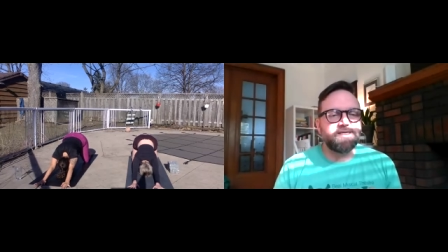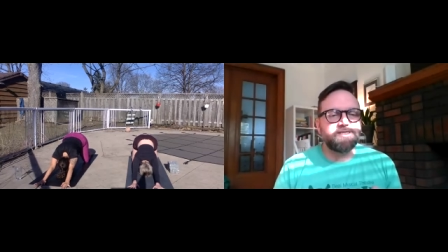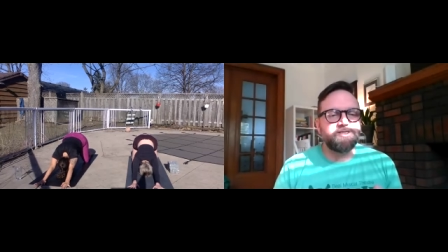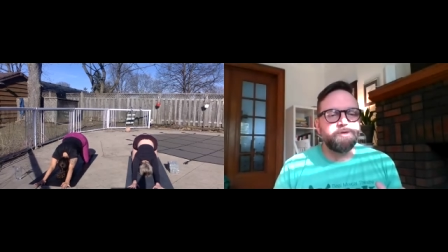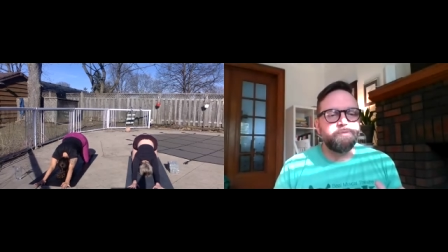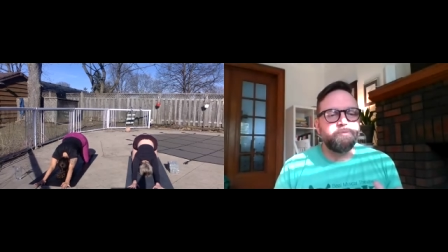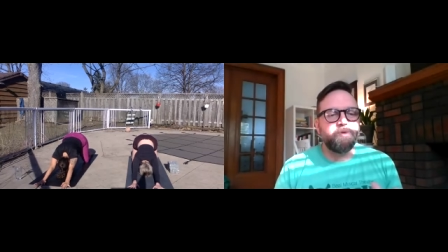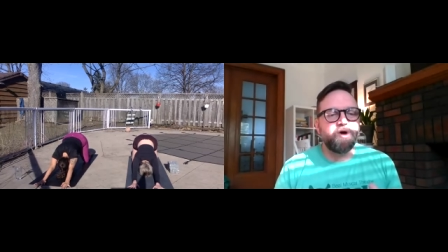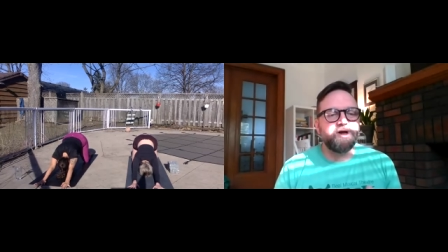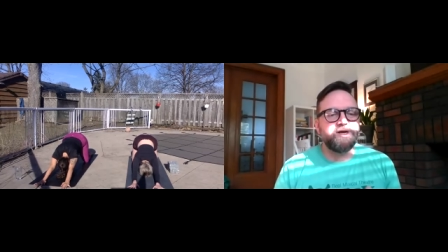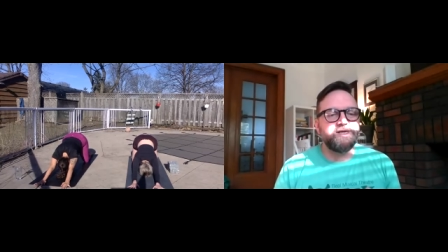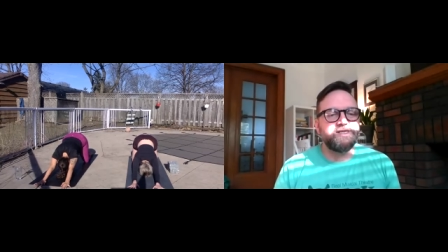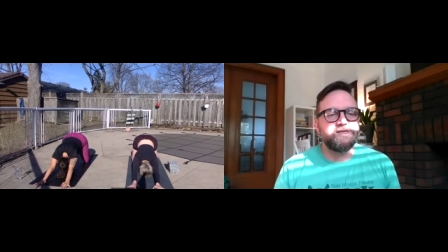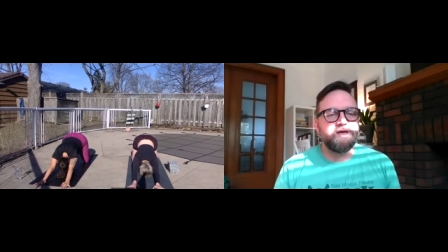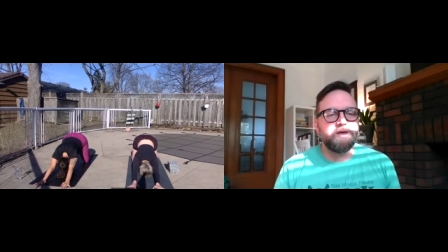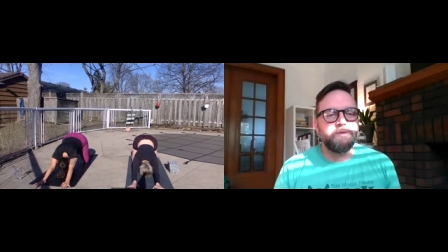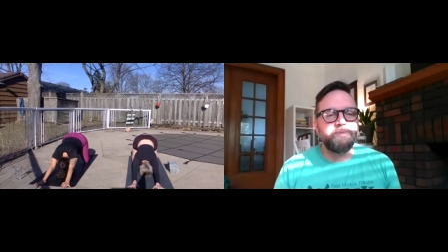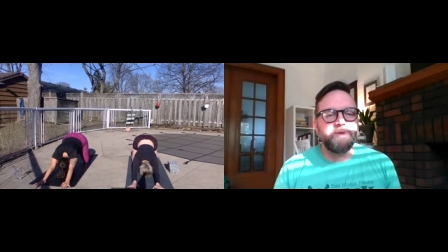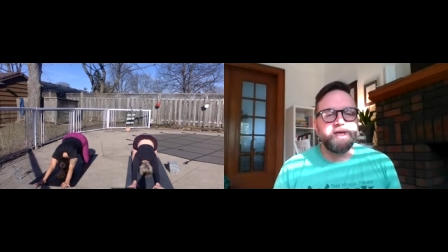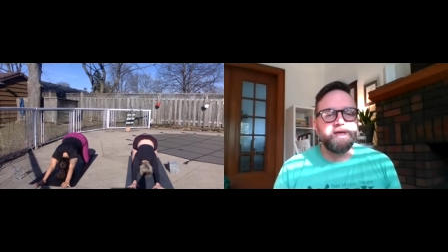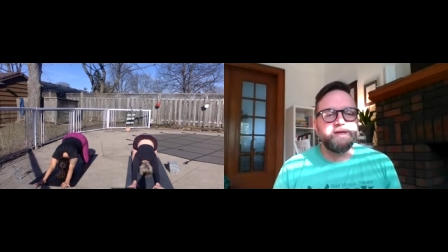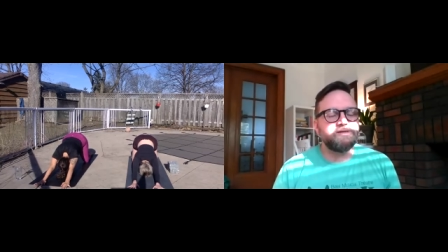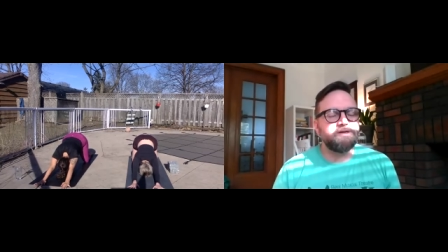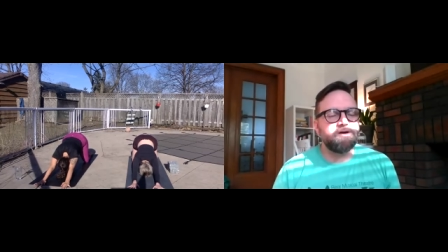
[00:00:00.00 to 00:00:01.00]
that your body's
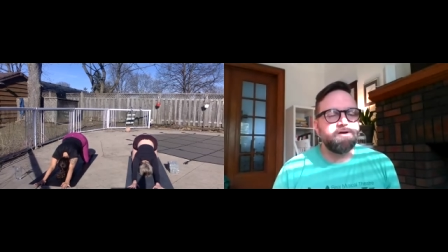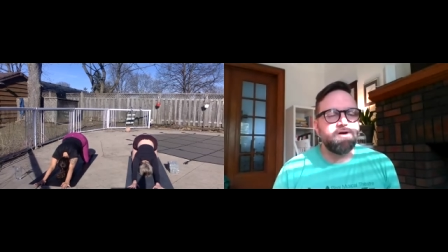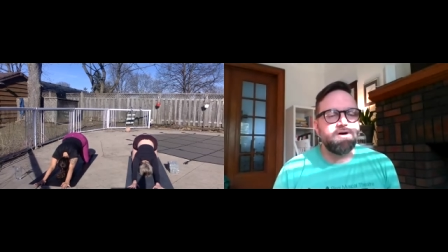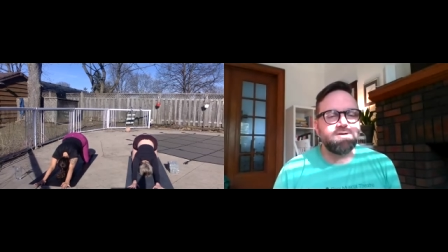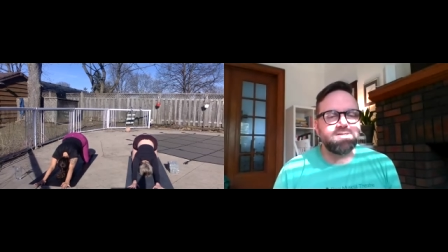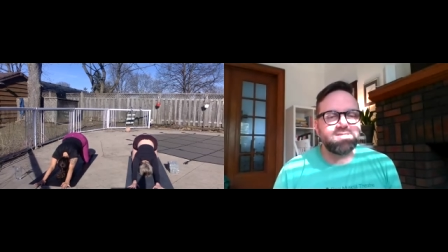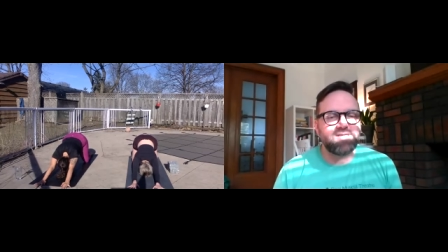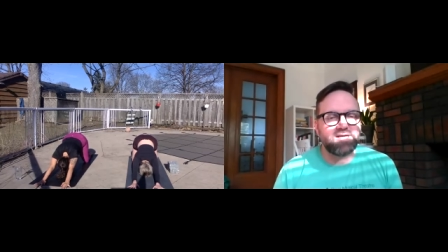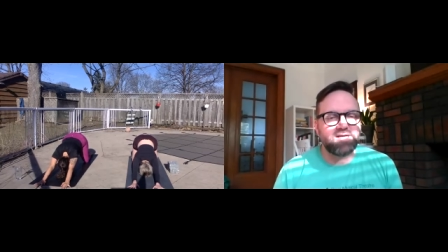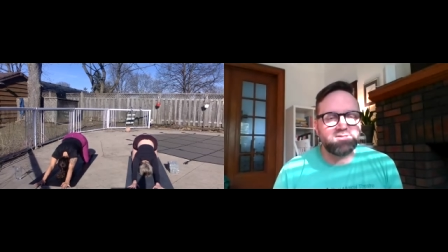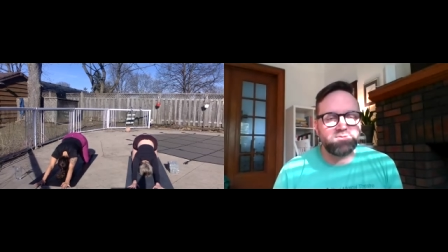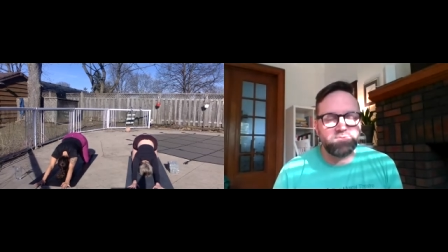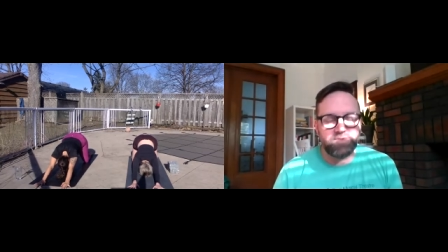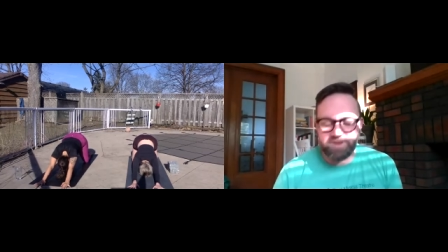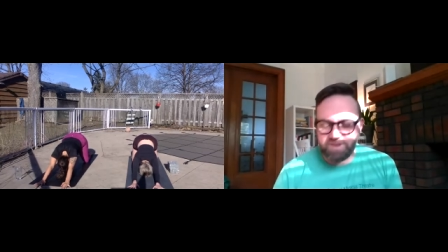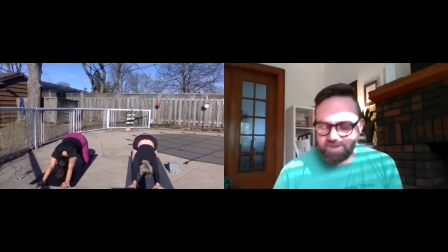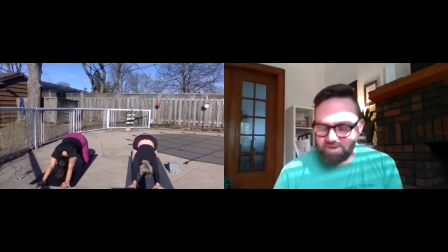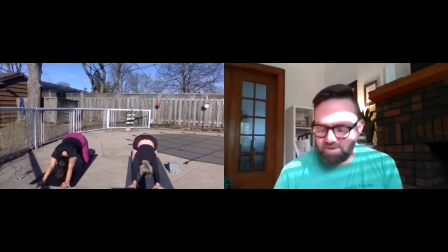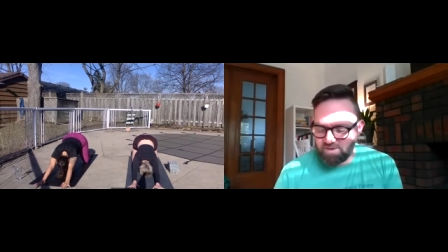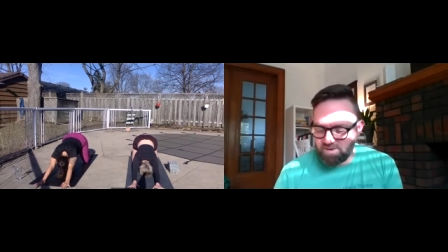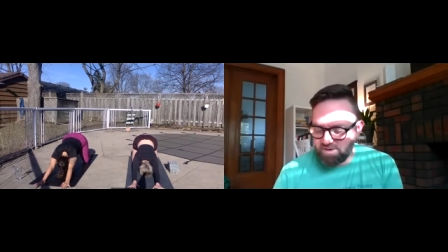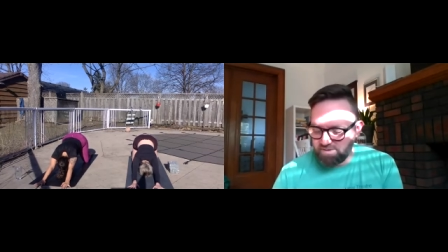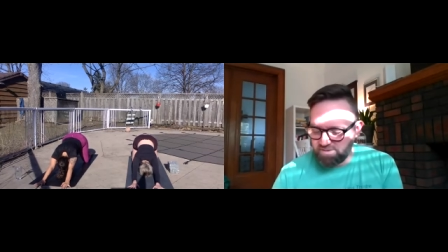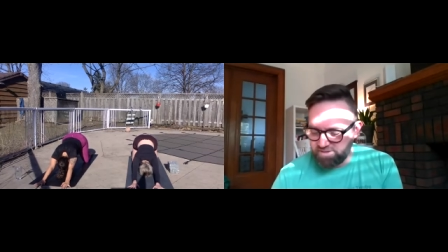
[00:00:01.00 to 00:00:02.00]
coming into contact with
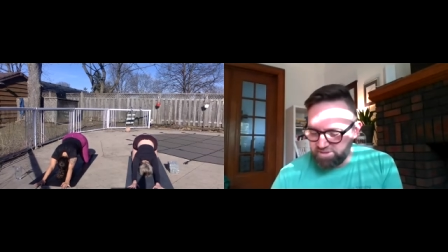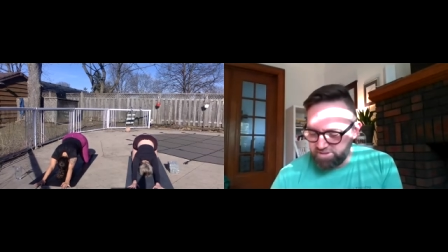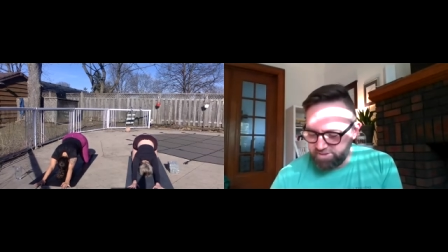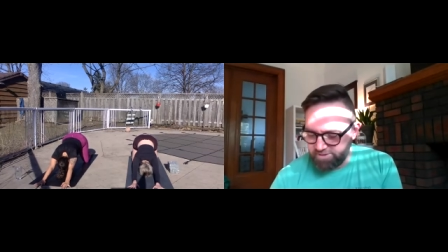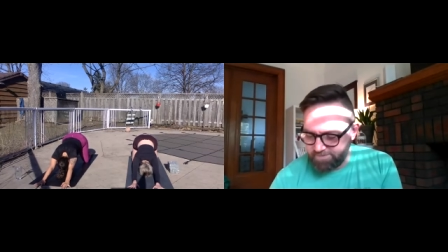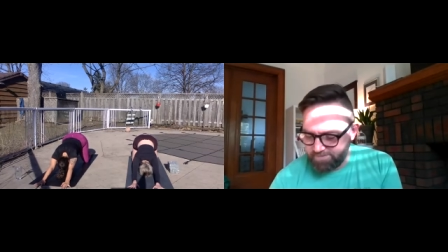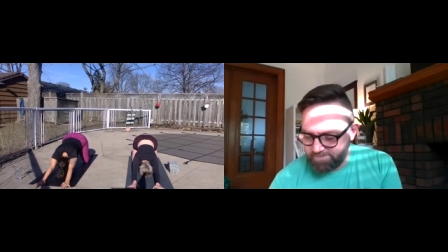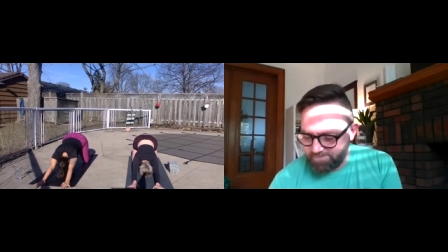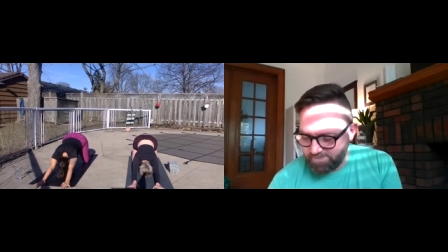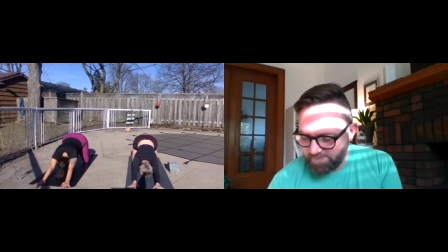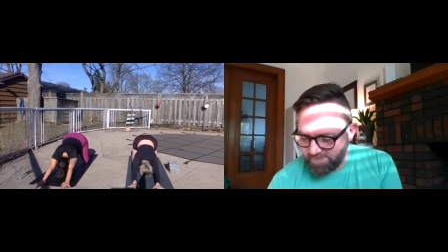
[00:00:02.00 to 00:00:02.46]
the earth.